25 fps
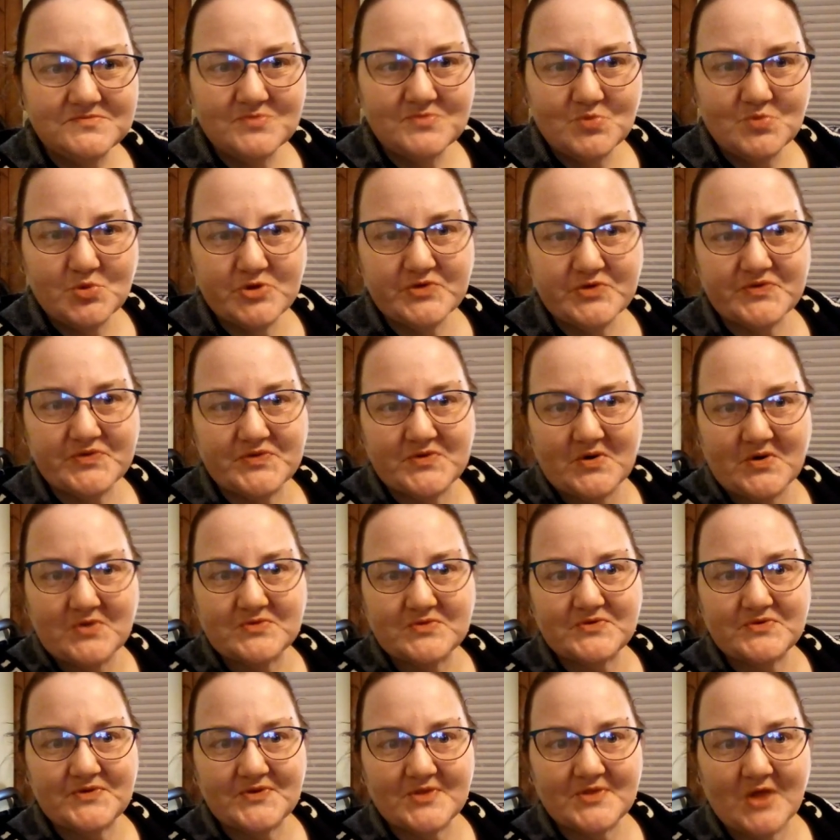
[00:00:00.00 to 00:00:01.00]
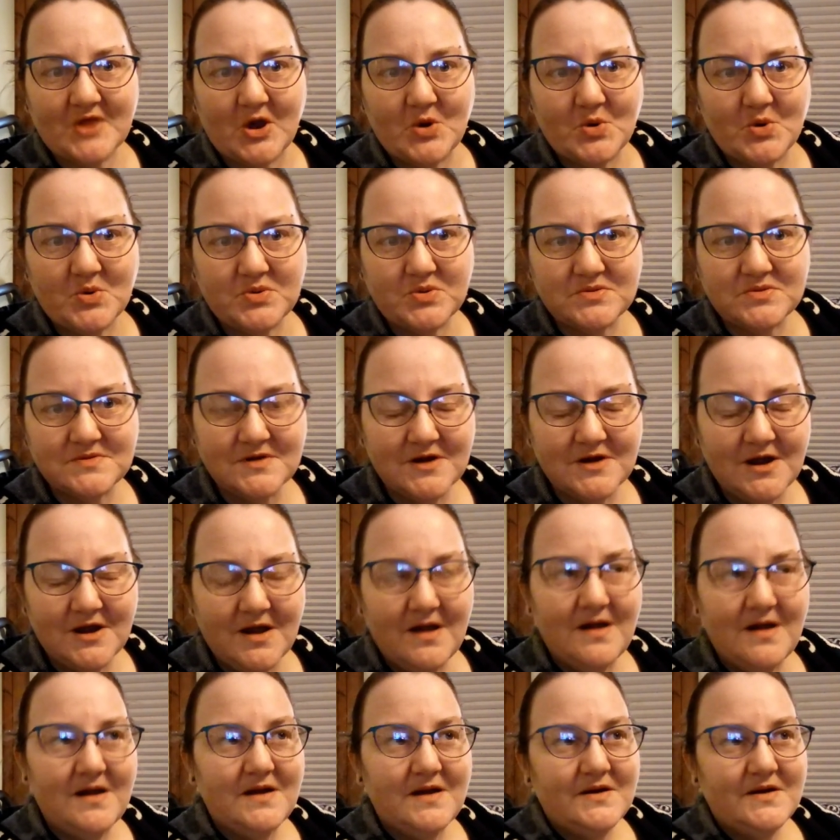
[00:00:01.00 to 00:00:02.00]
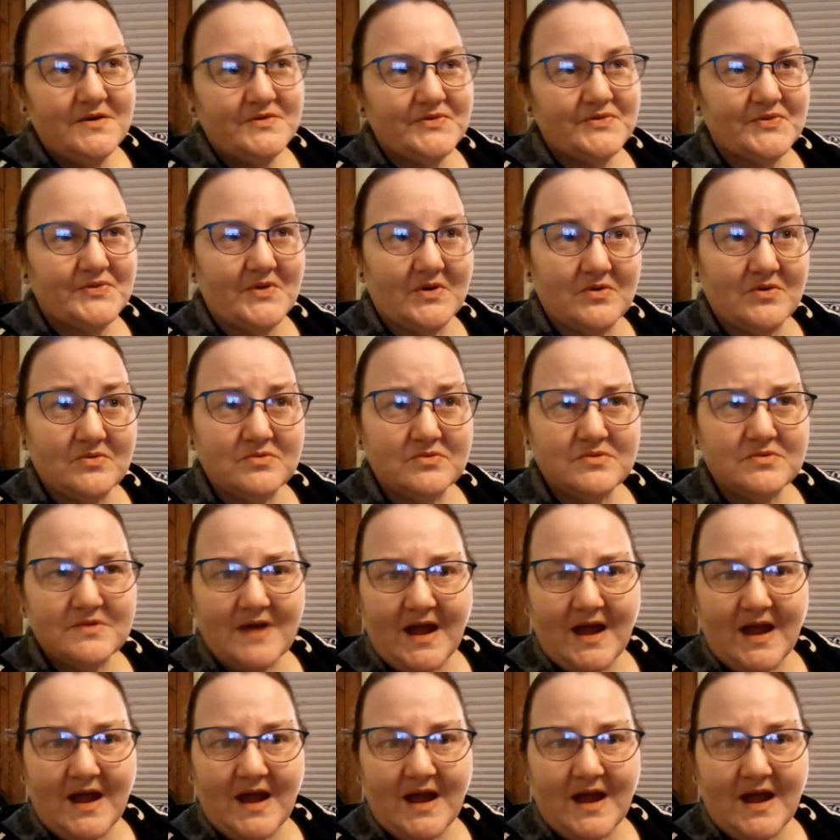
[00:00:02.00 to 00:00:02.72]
We'll start slow. So,